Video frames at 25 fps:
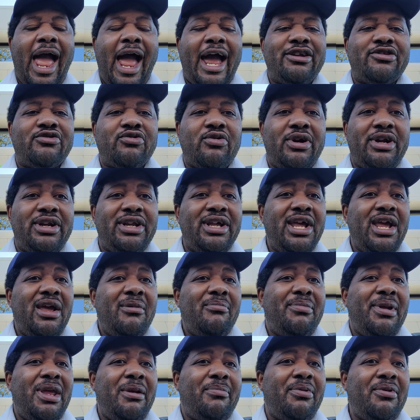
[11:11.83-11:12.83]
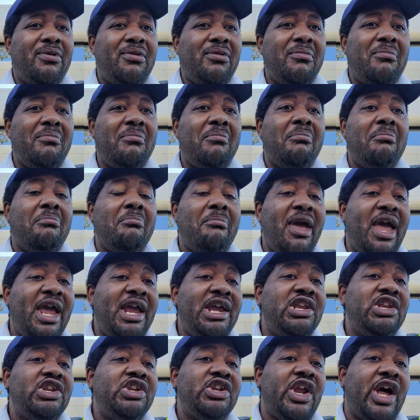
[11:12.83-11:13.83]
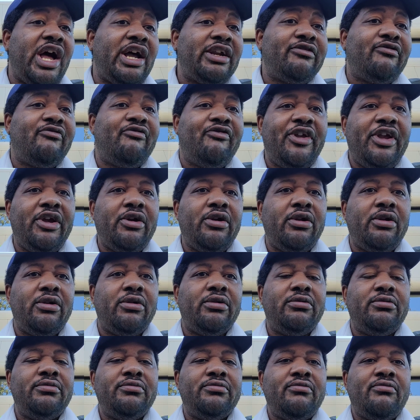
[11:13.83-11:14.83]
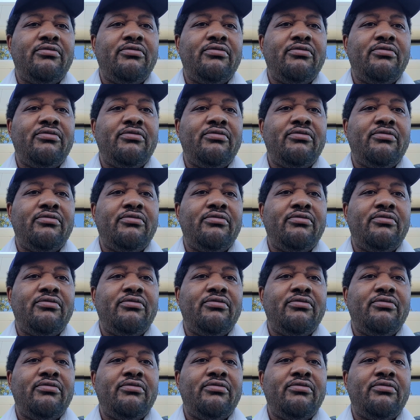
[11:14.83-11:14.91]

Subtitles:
Android, people may not feel